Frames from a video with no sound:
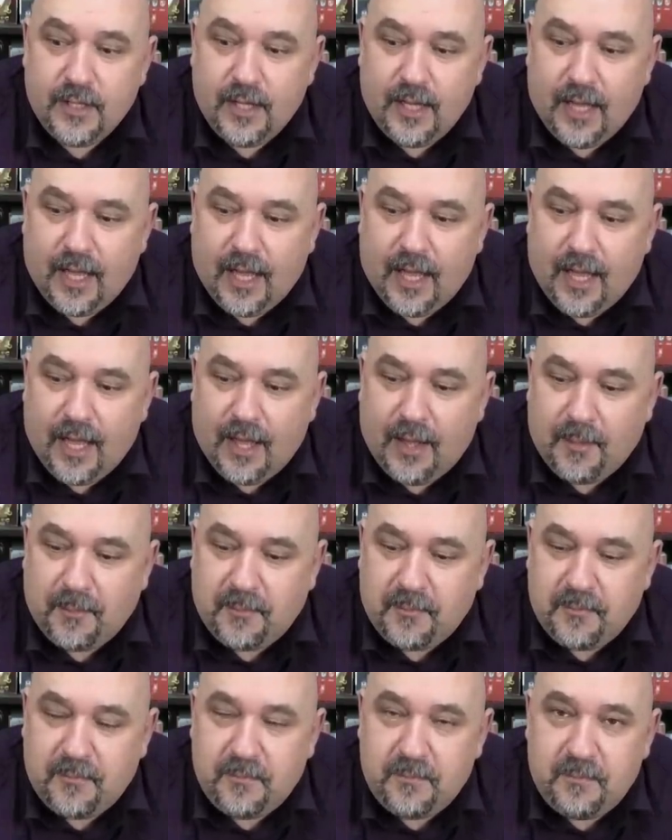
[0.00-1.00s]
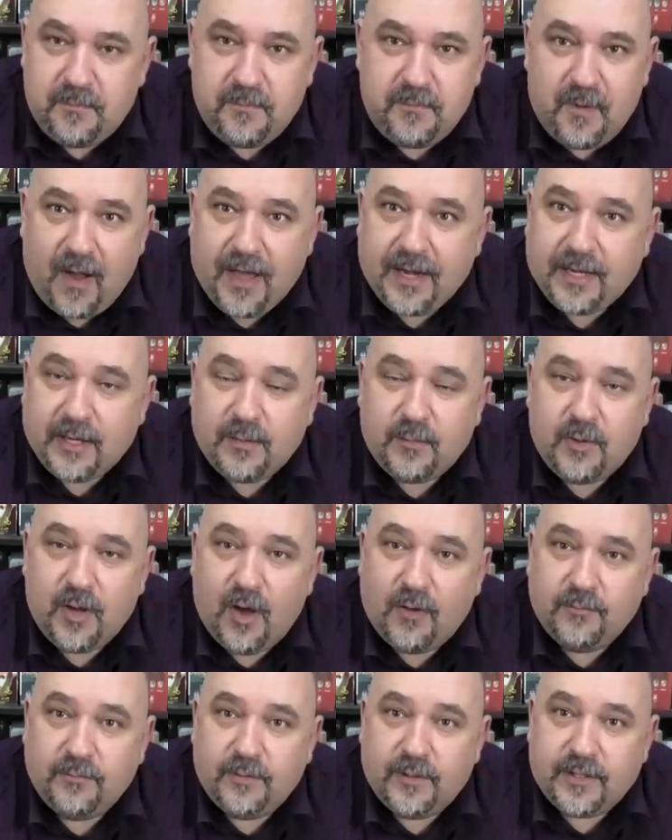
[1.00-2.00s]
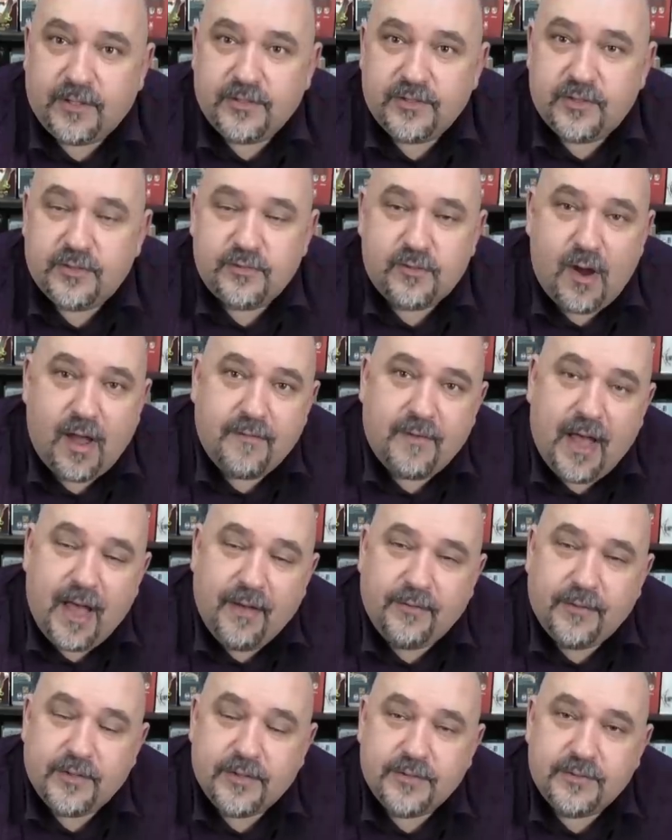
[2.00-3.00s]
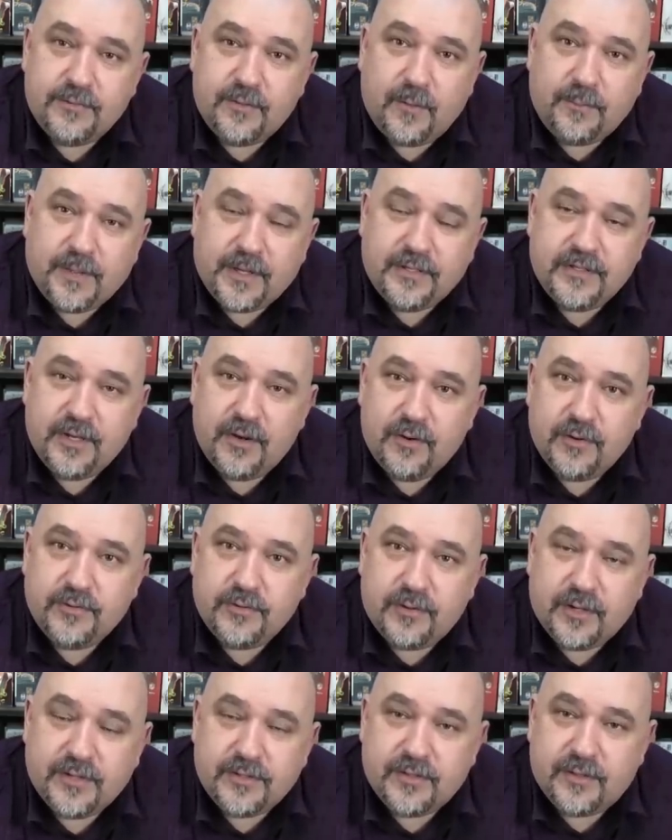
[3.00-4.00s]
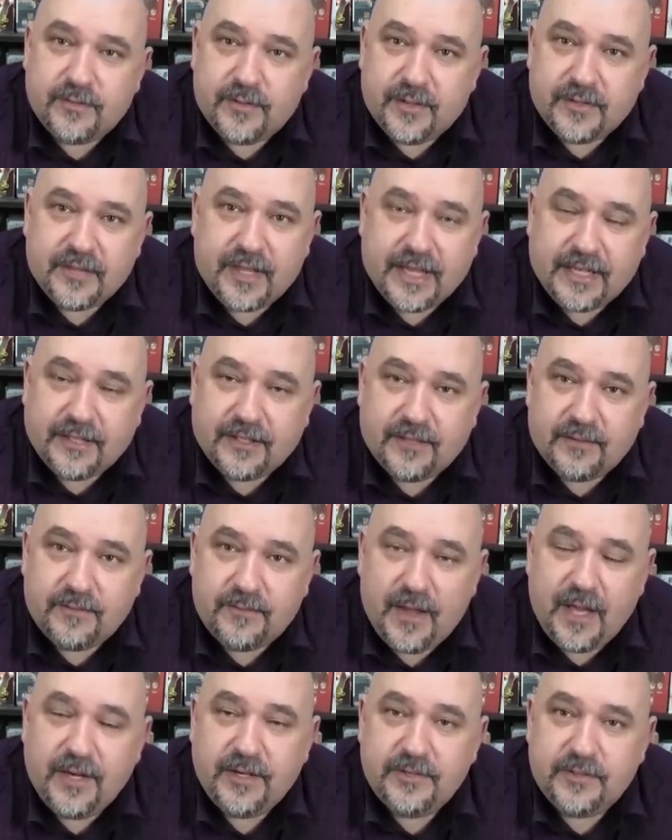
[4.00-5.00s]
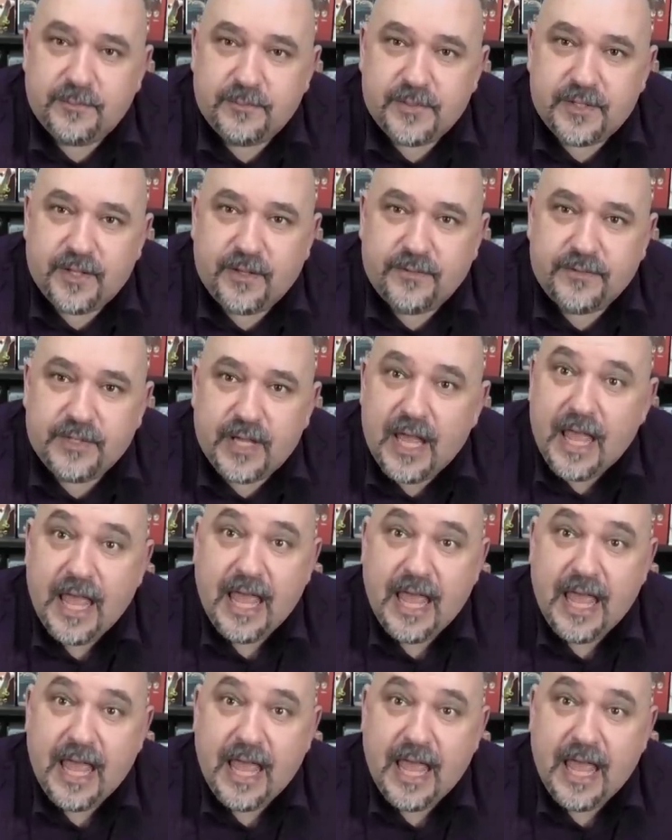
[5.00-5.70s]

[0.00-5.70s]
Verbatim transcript: uh, fighting conflicts to drive others from their territory so that they can advantage themselves.